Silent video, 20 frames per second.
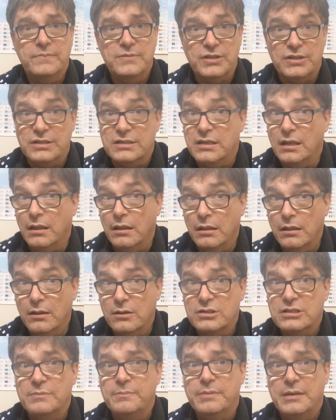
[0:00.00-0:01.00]
So there's a
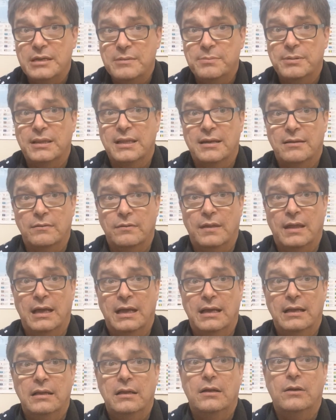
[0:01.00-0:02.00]
lot of people out
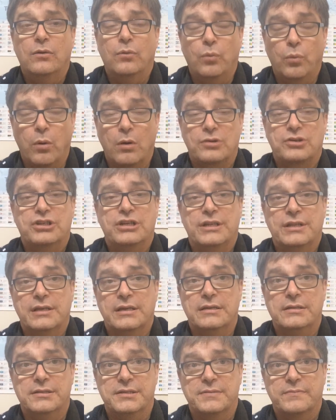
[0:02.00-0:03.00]
there watching
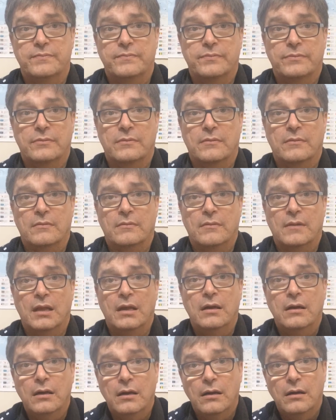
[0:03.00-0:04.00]
these.
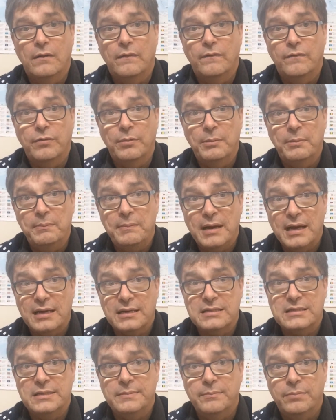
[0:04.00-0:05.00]
From a
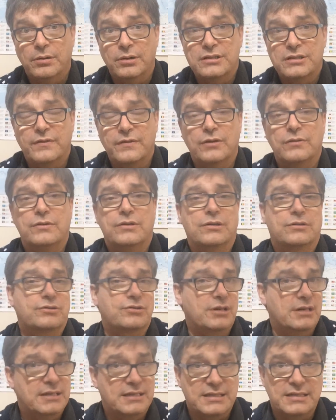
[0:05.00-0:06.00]
marketing point of view,
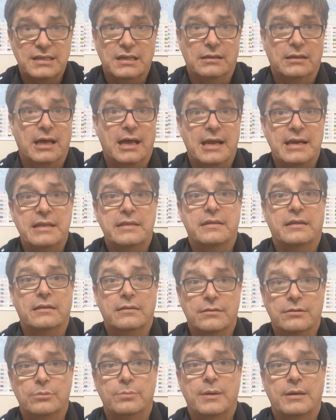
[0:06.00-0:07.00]
don't try and sell
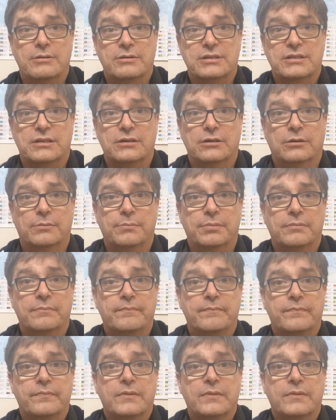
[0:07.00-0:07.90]
anything through Periscope.